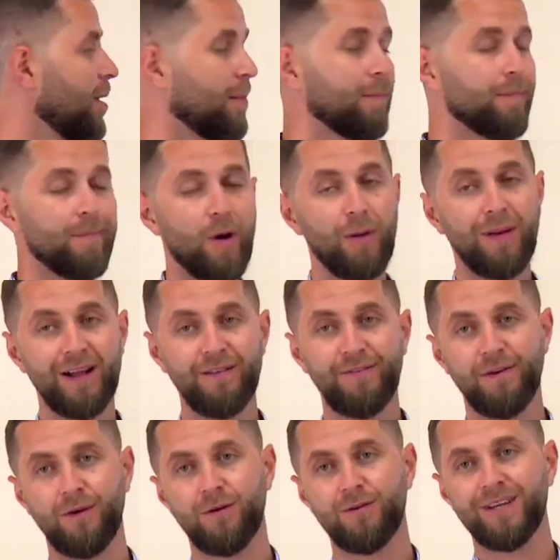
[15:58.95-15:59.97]
mobile
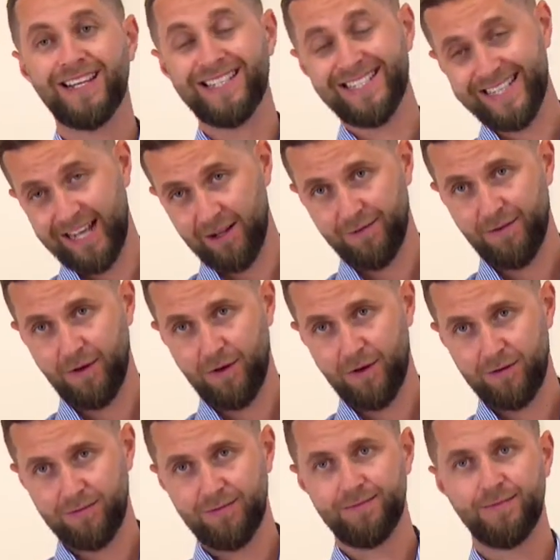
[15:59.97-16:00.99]
phone and cell
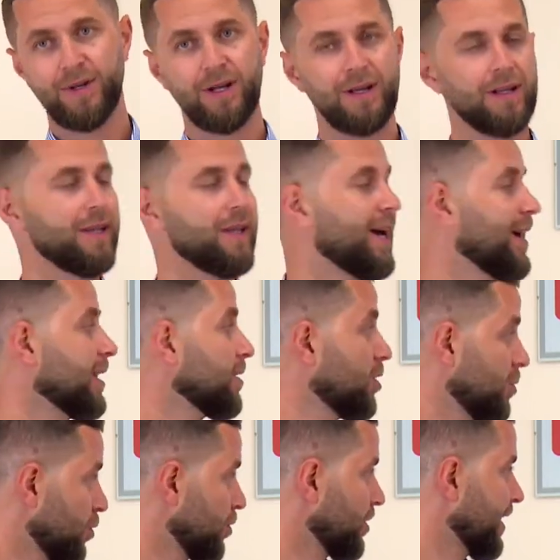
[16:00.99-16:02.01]
phone na
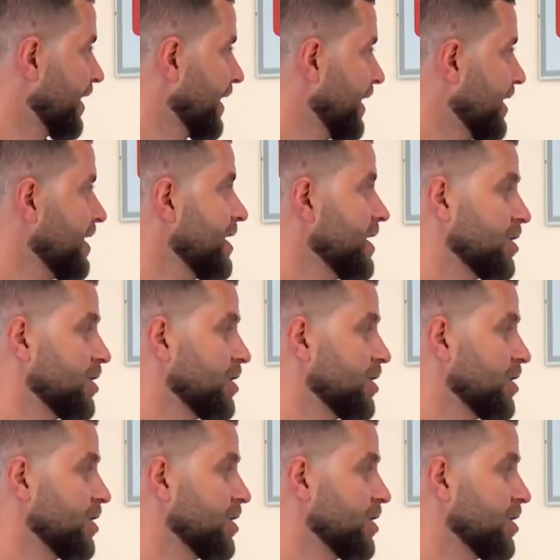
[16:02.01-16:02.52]
komórkę,